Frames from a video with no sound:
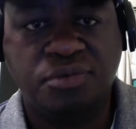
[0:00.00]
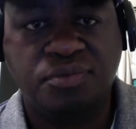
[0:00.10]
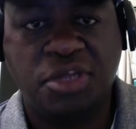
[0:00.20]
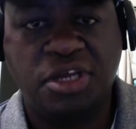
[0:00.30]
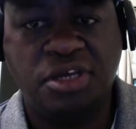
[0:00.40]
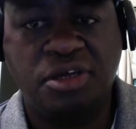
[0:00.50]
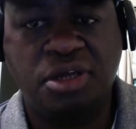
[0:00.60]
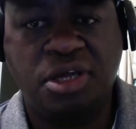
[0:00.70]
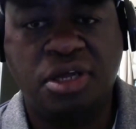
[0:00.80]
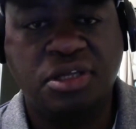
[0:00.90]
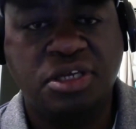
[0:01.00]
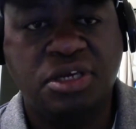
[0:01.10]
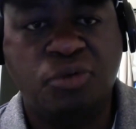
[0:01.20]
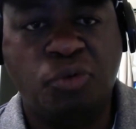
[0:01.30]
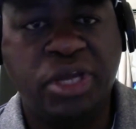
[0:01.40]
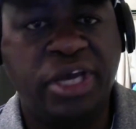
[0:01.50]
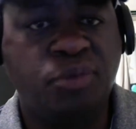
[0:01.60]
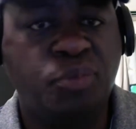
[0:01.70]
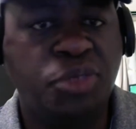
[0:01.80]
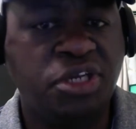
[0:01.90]
And we had
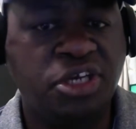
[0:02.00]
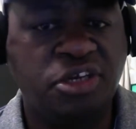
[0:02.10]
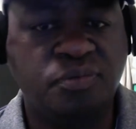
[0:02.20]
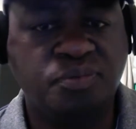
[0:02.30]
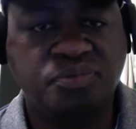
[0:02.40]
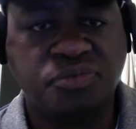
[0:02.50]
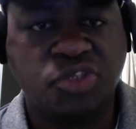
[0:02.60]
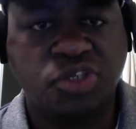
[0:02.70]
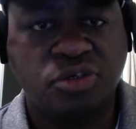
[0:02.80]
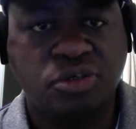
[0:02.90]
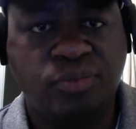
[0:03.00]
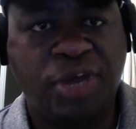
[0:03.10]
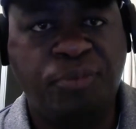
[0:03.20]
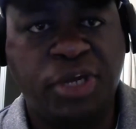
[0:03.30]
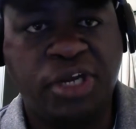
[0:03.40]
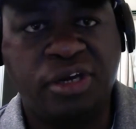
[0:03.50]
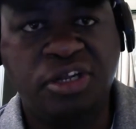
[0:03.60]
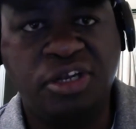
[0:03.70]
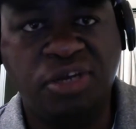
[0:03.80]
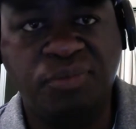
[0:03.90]
to be mathematically
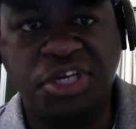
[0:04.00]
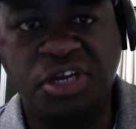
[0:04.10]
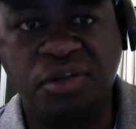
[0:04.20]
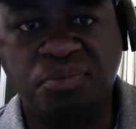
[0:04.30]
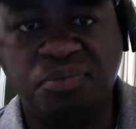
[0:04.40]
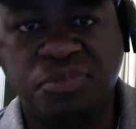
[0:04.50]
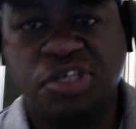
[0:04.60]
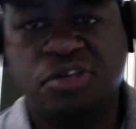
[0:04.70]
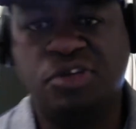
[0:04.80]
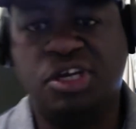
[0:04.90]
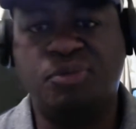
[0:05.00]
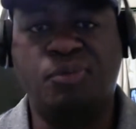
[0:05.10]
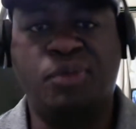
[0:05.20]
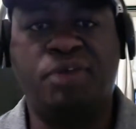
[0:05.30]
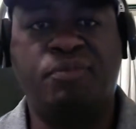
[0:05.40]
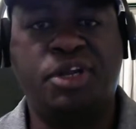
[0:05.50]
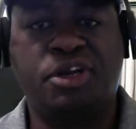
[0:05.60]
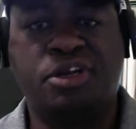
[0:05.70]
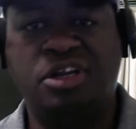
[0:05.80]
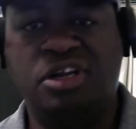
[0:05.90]
eliminated. We had to be
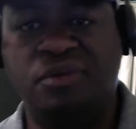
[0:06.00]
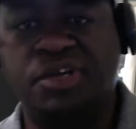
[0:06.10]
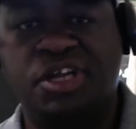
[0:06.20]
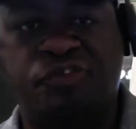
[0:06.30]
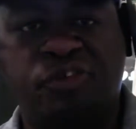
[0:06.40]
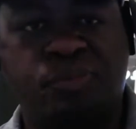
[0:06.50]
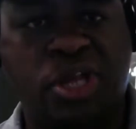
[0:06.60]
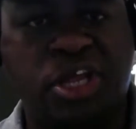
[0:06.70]
mathematically eliminated from playoff